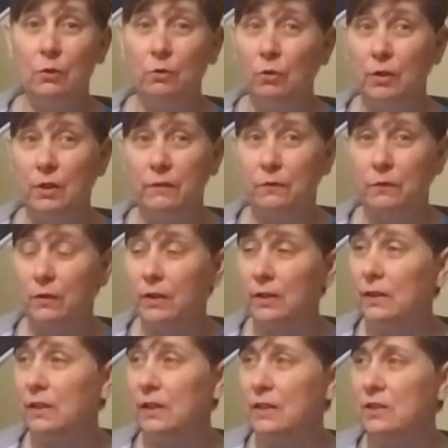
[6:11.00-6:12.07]
looking for
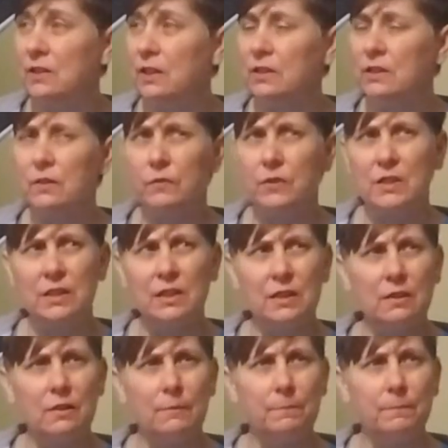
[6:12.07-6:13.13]
any of these things if you
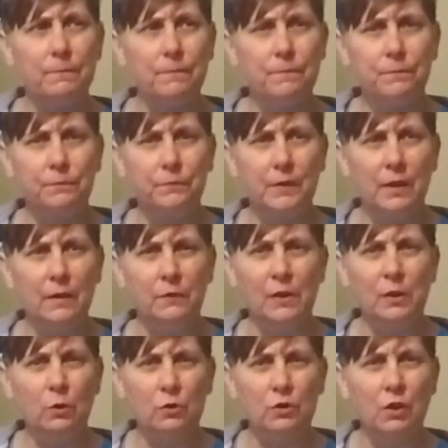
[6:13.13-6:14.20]
see them. If
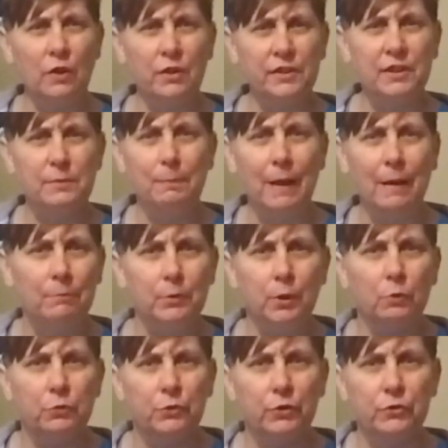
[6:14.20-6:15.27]
it looks like spam,
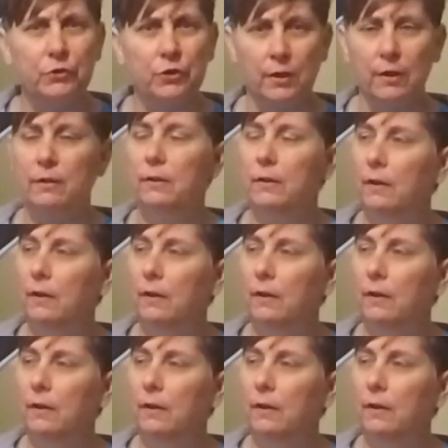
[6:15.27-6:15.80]
don't touch it.